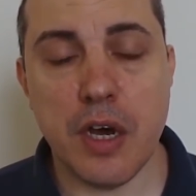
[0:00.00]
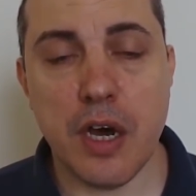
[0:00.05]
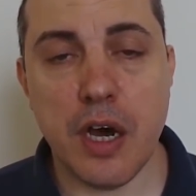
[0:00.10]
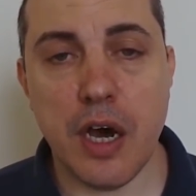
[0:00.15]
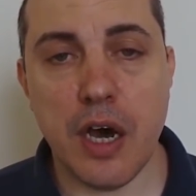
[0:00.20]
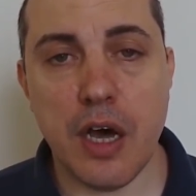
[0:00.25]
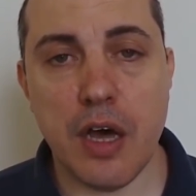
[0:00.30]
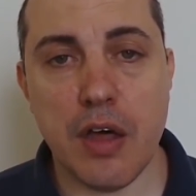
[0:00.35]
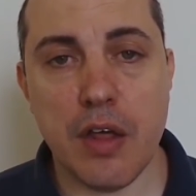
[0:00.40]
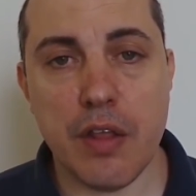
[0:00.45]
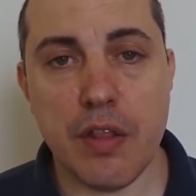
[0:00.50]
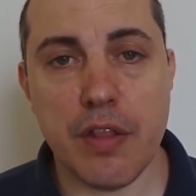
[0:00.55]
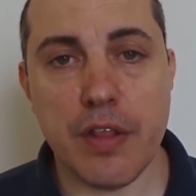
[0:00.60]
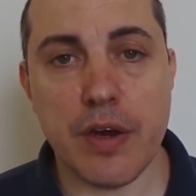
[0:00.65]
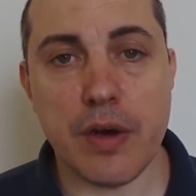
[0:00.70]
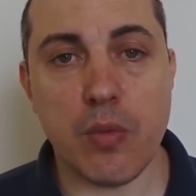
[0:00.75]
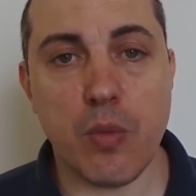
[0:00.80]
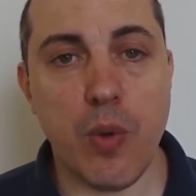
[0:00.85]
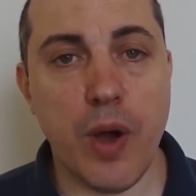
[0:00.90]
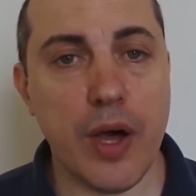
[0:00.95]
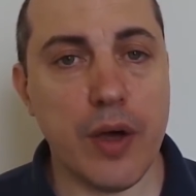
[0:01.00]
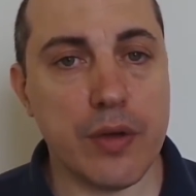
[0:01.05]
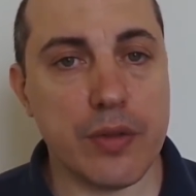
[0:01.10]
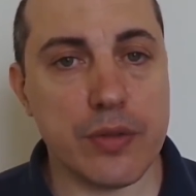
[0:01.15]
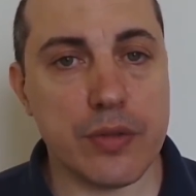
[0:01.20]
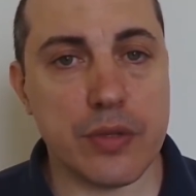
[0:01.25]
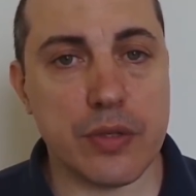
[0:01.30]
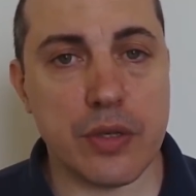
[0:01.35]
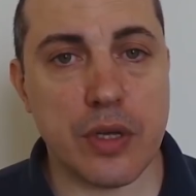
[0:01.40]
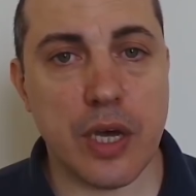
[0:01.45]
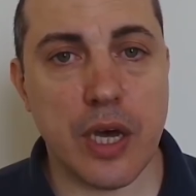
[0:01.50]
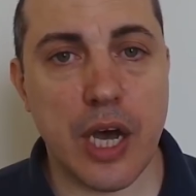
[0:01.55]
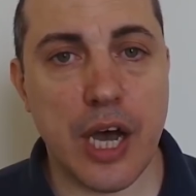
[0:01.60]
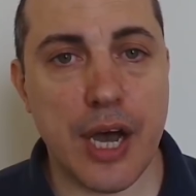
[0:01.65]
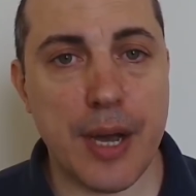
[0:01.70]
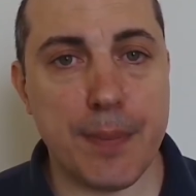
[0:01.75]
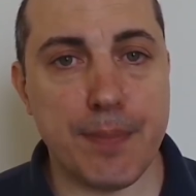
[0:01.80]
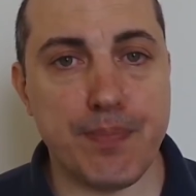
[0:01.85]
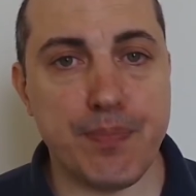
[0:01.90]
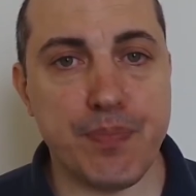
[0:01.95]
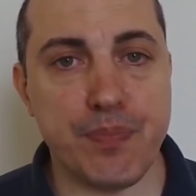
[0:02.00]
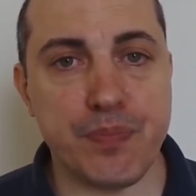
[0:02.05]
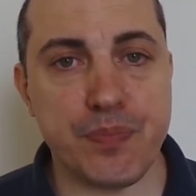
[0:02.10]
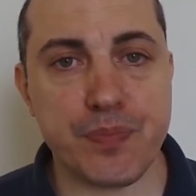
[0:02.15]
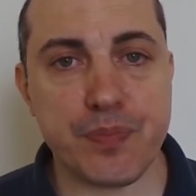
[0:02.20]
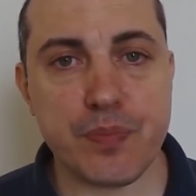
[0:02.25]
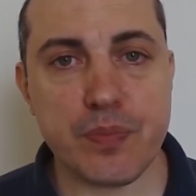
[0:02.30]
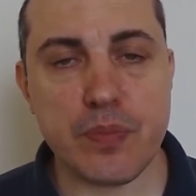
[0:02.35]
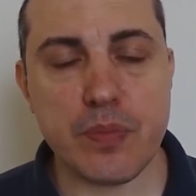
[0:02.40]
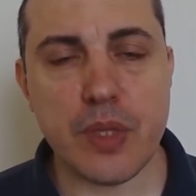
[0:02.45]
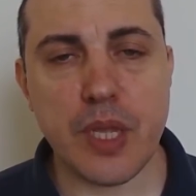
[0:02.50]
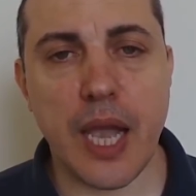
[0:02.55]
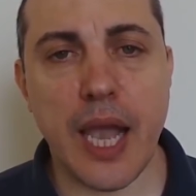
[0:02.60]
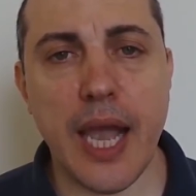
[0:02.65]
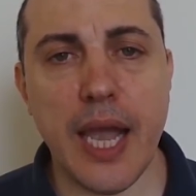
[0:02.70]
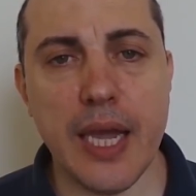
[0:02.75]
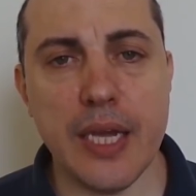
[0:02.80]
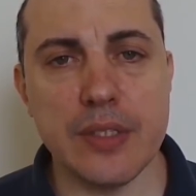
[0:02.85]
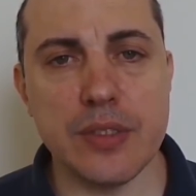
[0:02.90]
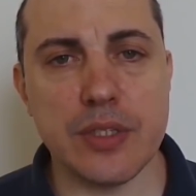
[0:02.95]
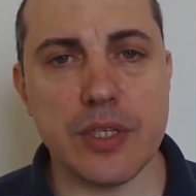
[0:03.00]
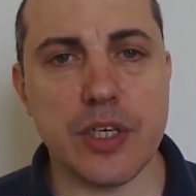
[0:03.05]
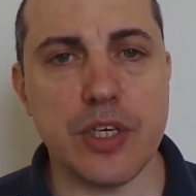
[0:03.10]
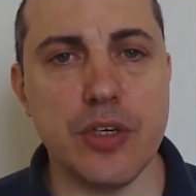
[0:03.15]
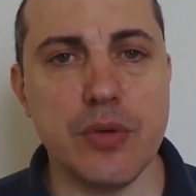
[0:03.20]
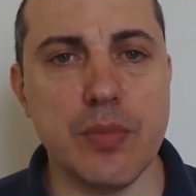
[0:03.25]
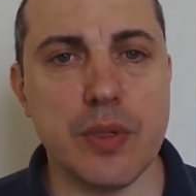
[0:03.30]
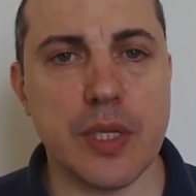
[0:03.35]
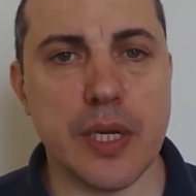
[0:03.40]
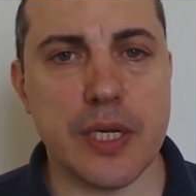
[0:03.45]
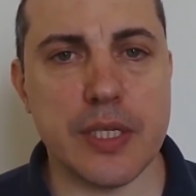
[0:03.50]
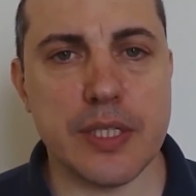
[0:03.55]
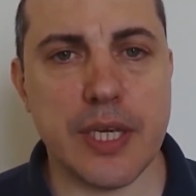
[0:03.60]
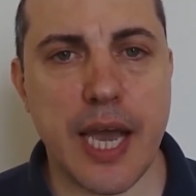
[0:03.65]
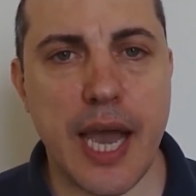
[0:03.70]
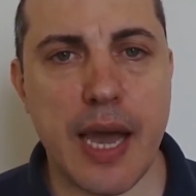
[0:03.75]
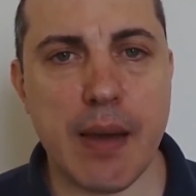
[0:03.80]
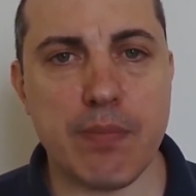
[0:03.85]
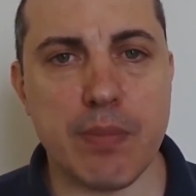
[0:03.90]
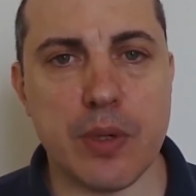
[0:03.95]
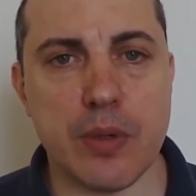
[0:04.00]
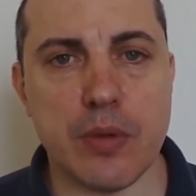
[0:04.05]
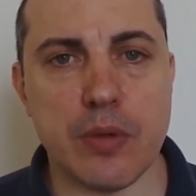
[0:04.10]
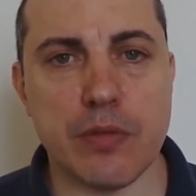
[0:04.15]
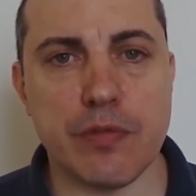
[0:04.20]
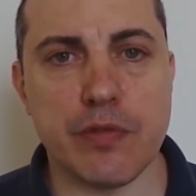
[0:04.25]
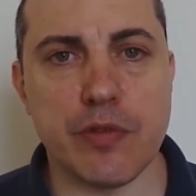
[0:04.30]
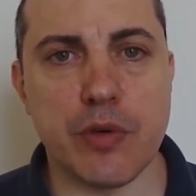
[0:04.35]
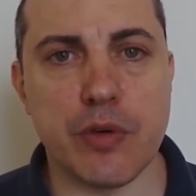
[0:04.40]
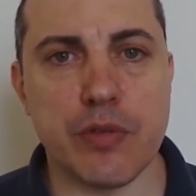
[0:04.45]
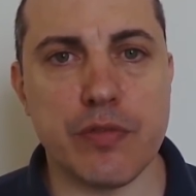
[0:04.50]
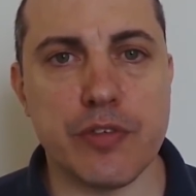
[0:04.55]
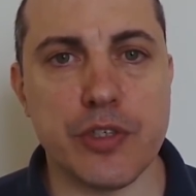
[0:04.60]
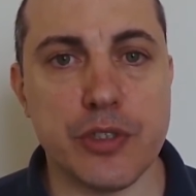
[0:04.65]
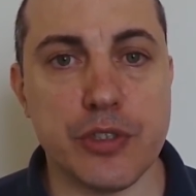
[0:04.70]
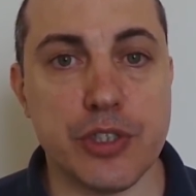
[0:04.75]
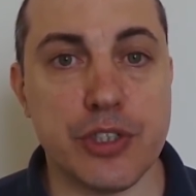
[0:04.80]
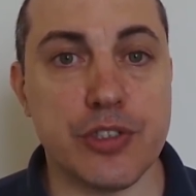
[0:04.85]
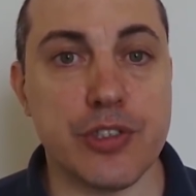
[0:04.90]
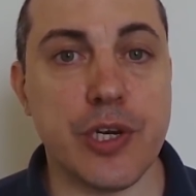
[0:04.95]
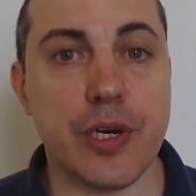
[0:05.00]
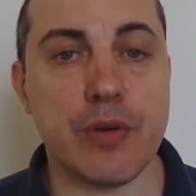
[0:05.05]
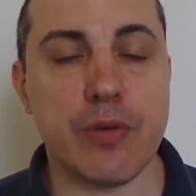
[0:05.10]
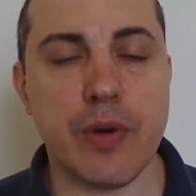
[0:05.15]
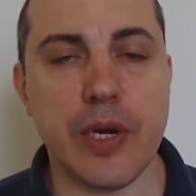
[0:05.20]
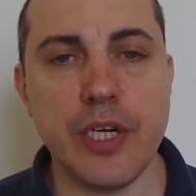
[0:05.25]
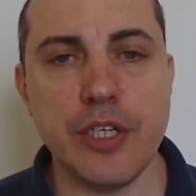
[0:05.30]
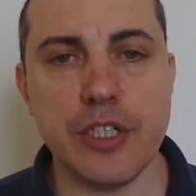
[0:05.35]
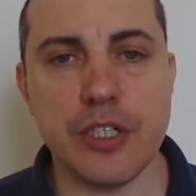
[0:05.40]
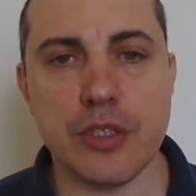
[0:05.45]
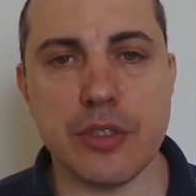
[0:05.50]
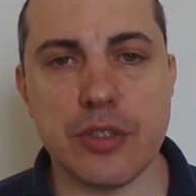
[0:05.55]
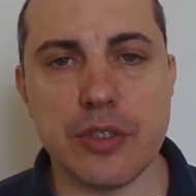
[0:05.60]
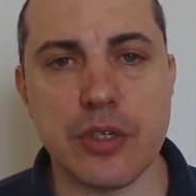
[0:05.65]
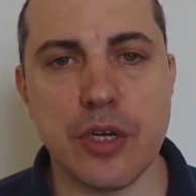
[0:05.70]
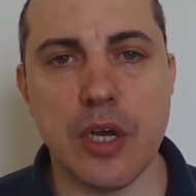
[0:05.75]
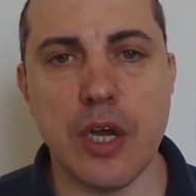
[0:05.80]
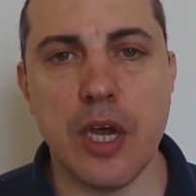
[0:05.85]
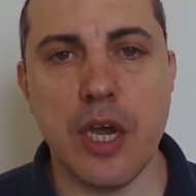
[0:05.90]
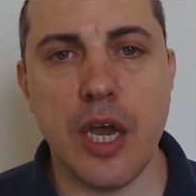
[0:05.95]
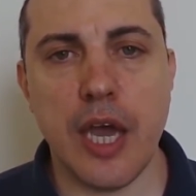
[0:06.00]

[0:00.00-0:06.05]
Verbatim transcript: their wealth and accumulate capital for future generations.